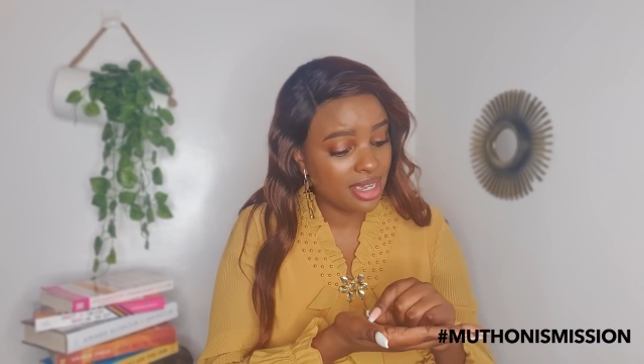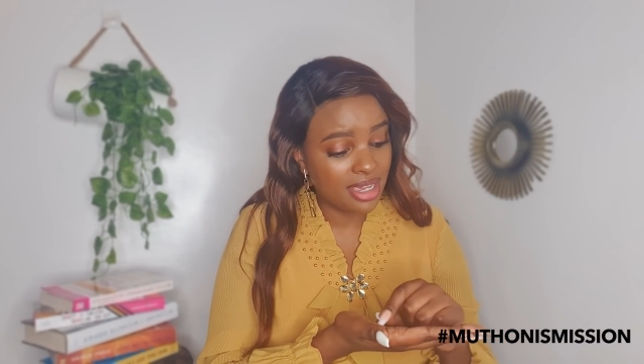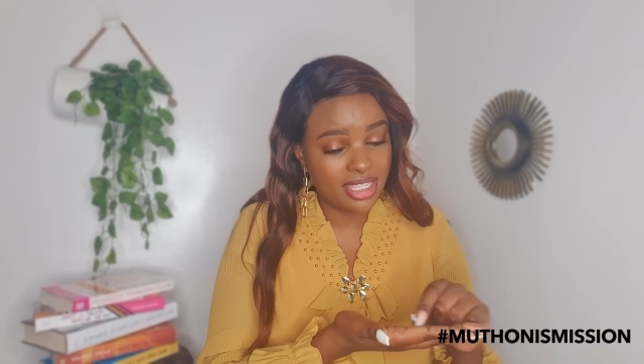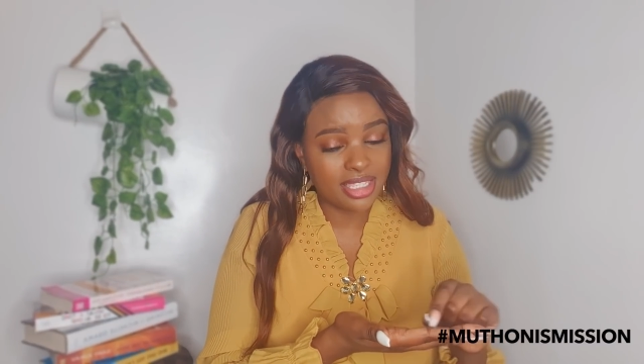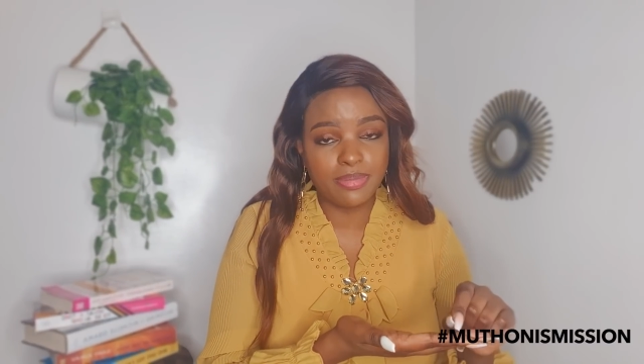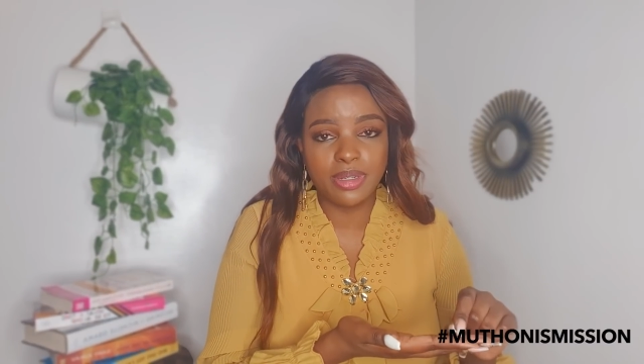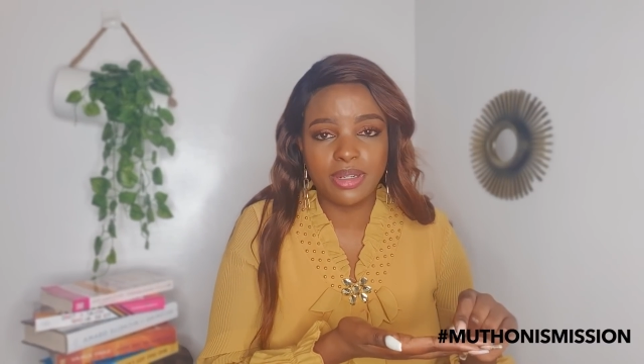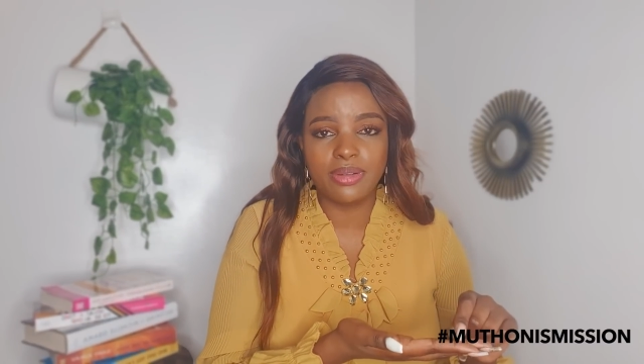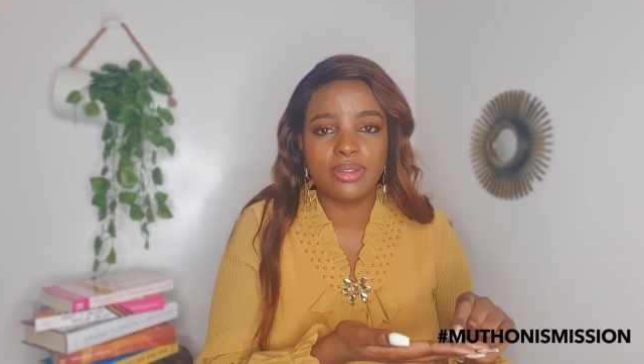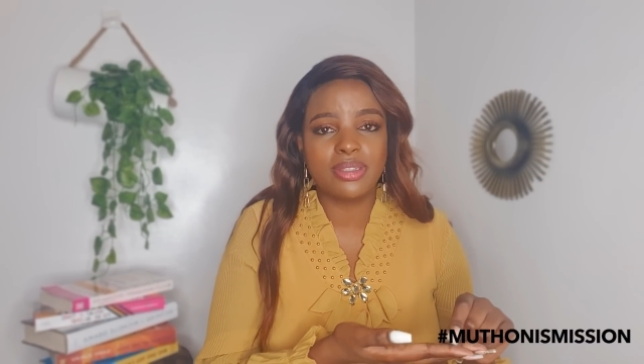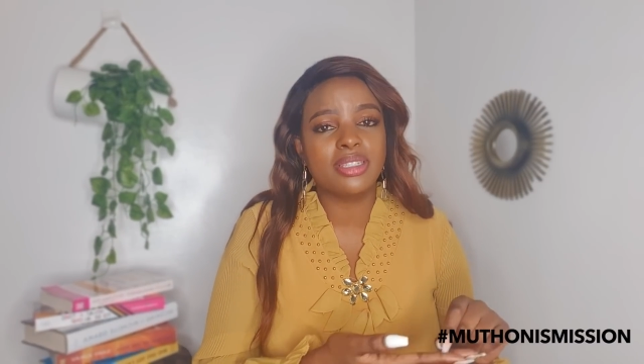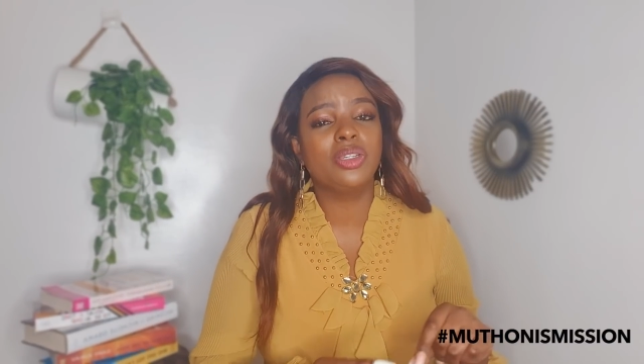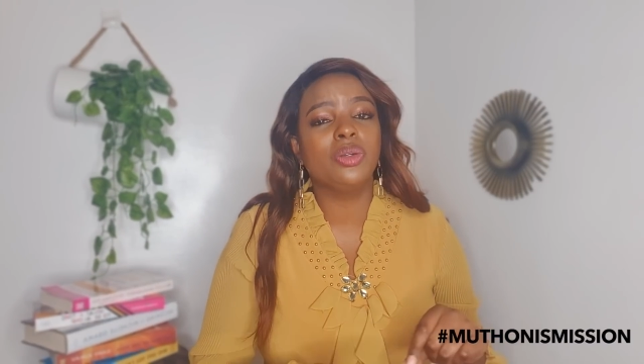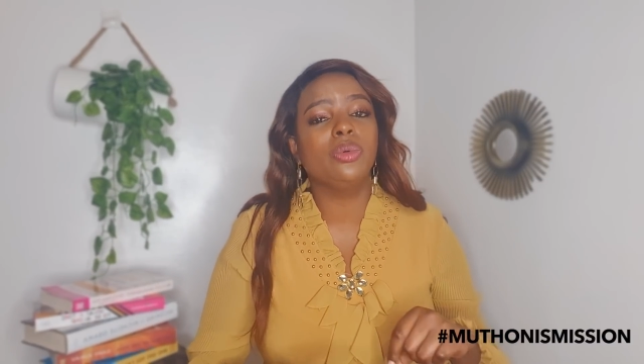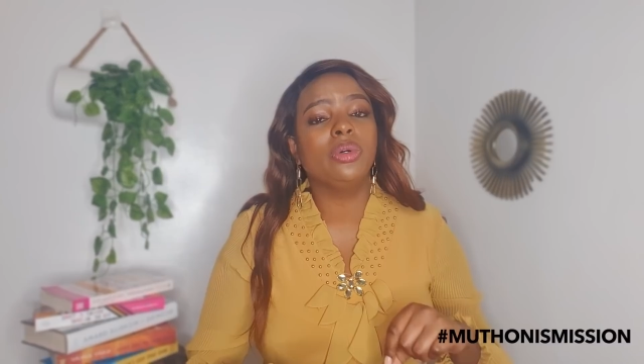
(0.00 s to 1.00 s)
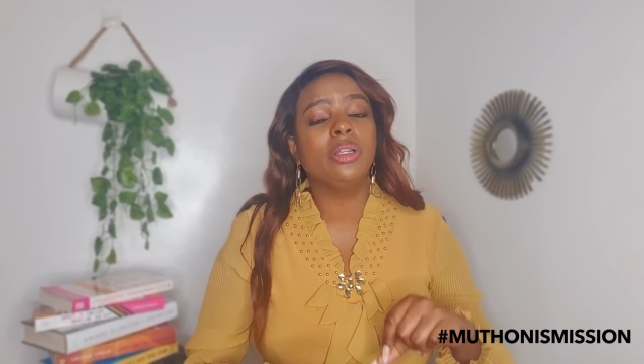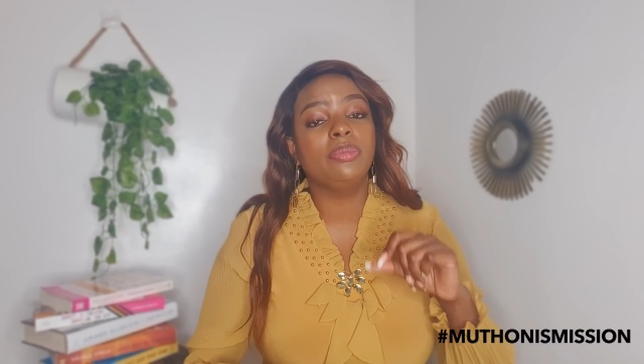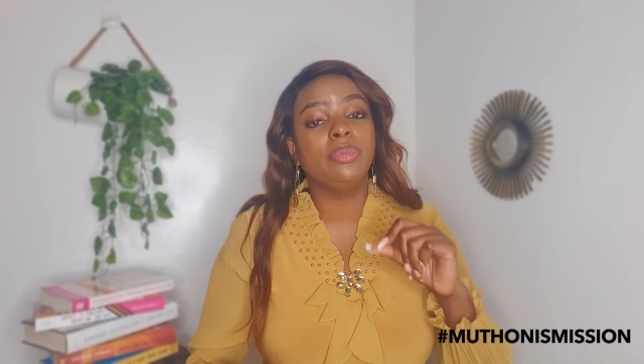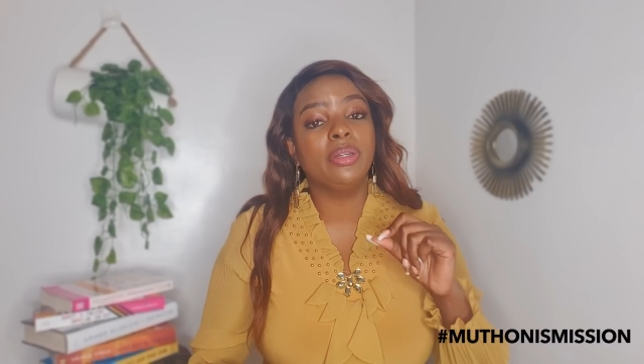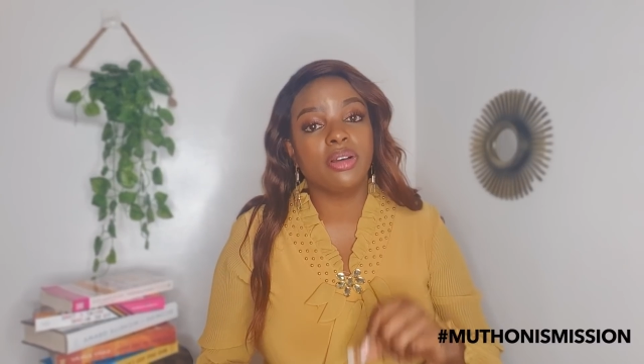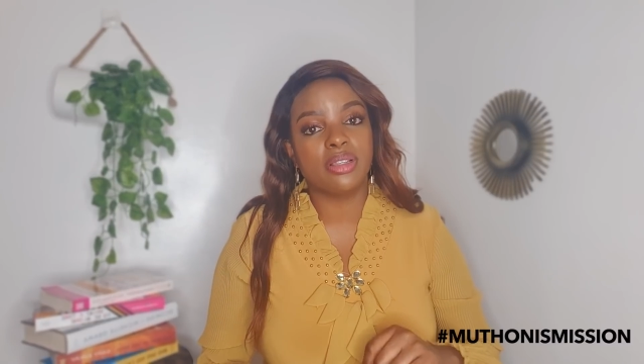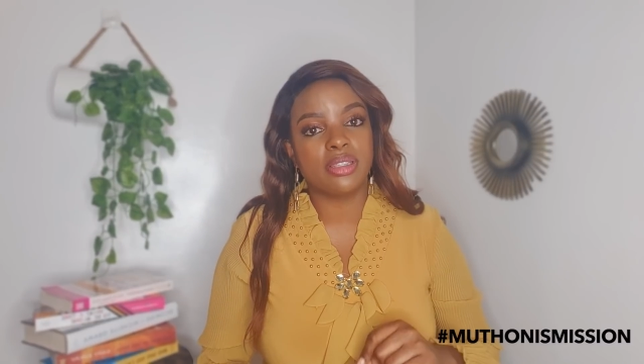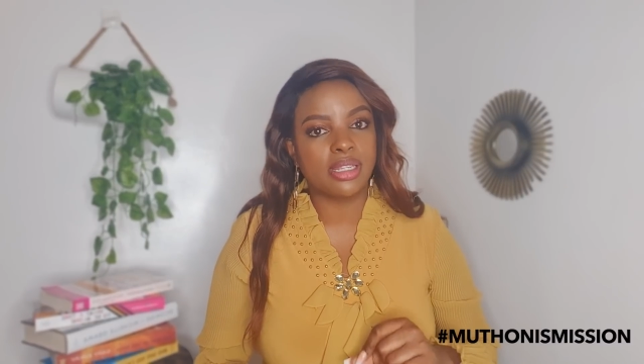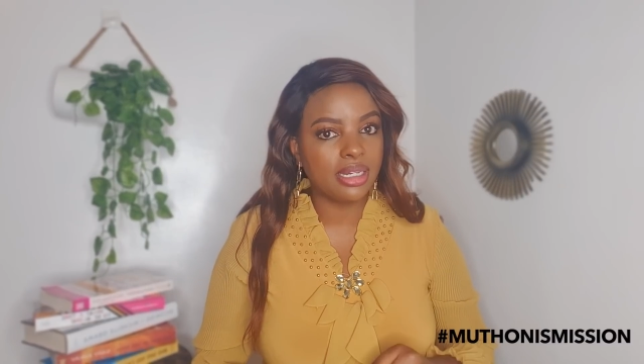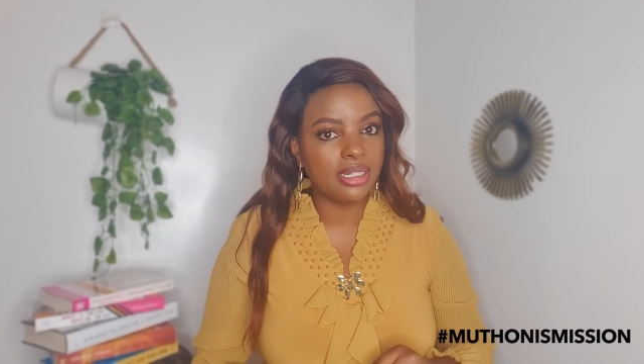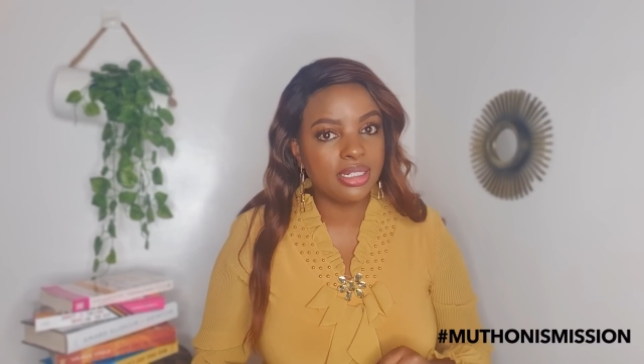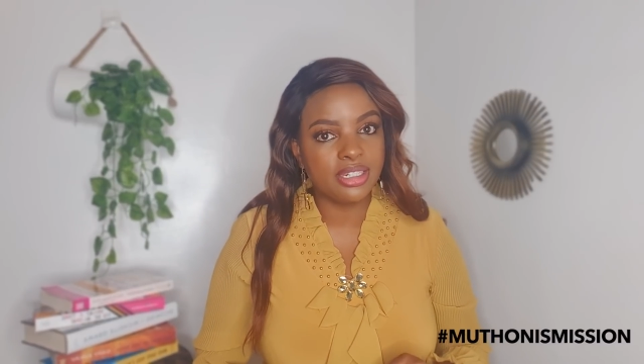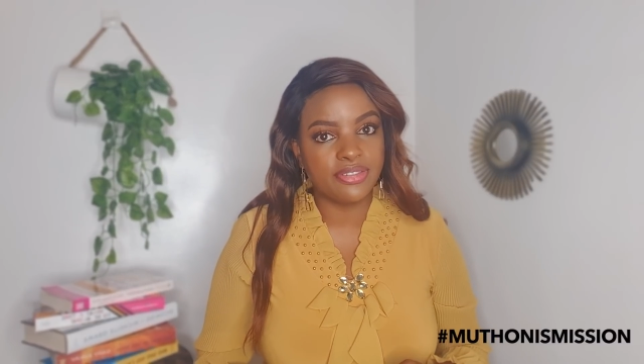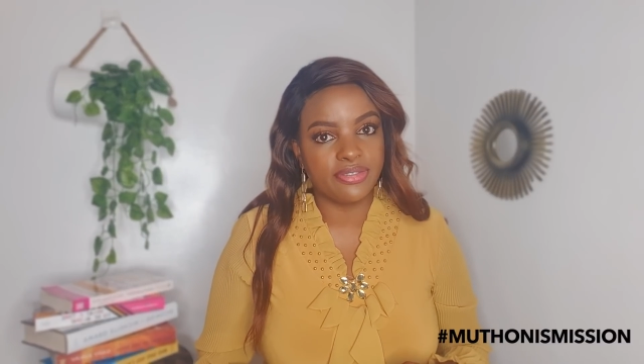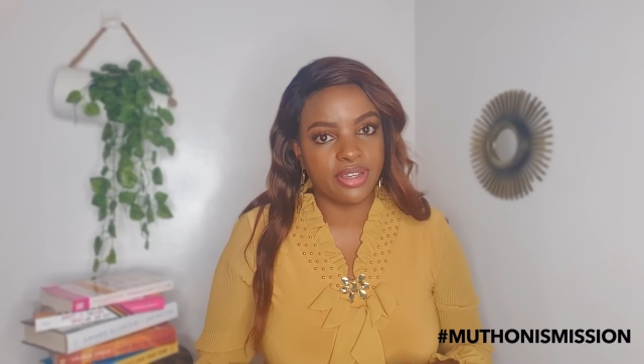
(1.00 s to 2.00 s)
is because you will be constantly
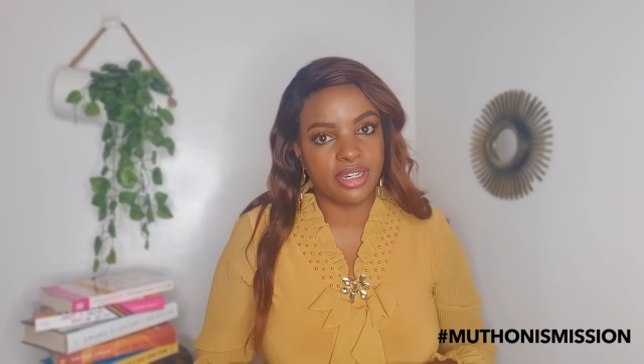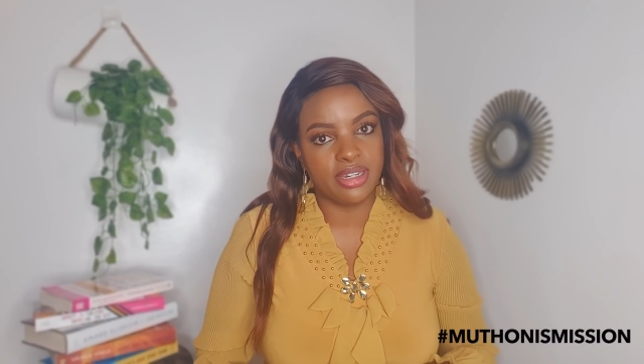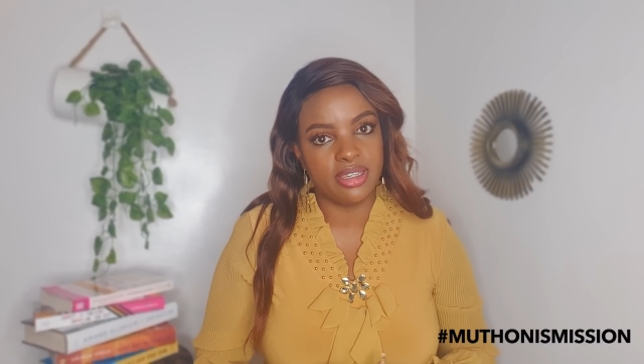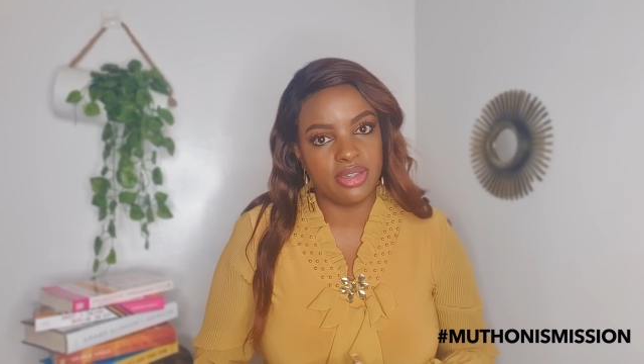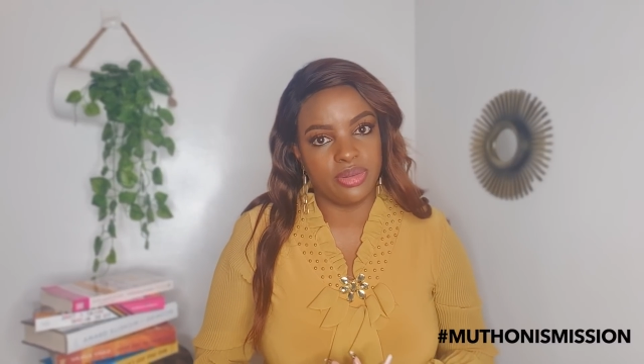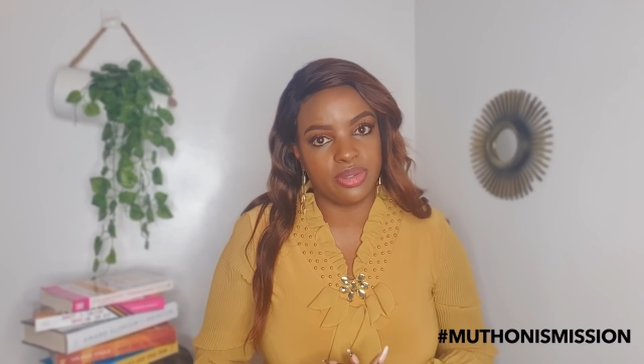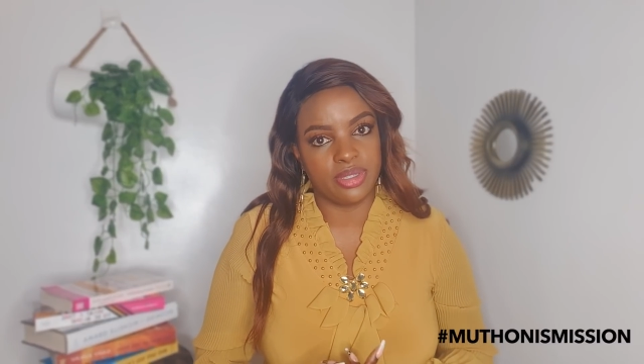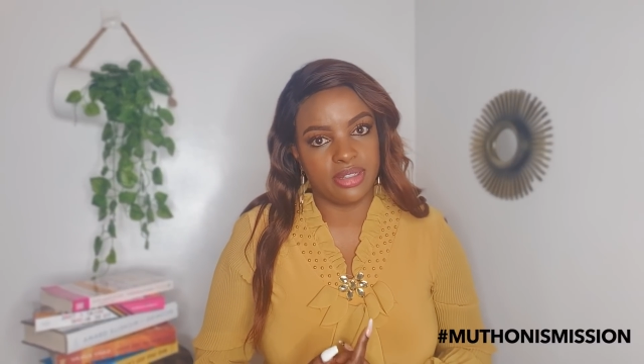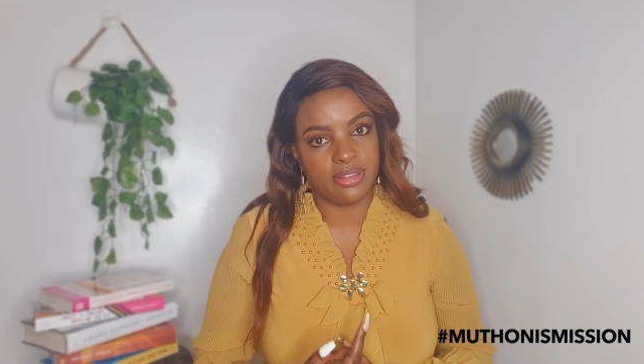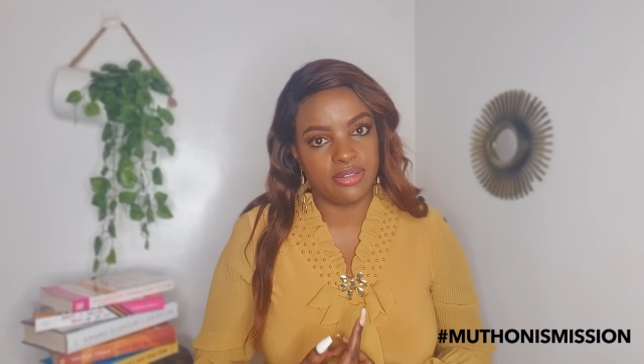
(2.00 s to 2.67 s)
defending yourself.